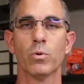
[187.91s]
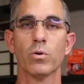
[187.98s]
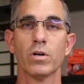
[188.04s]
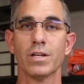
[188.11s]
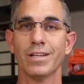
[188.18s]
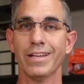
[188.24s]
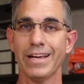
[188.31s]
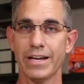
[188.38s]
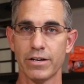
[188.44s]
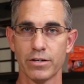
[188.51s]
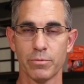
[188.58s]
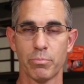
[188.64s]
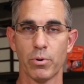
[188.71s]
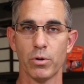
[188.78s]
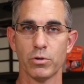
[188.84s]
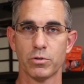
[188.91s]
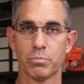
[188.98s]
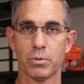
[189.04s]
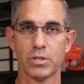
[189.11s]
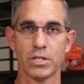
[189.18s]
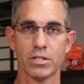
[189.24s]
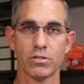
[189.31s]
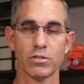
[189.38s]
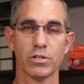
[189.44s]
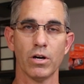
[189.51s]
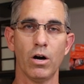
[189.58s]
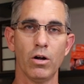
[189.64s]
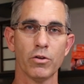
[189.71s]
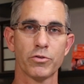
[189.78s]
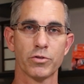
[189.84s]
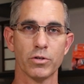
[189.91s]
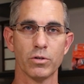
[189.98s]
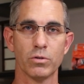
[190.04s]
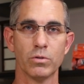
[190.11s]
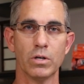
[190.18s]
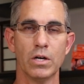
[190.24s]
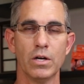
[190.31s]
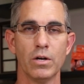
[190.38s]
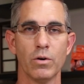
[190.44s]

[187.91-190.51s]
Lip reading: or a layered approach potentially also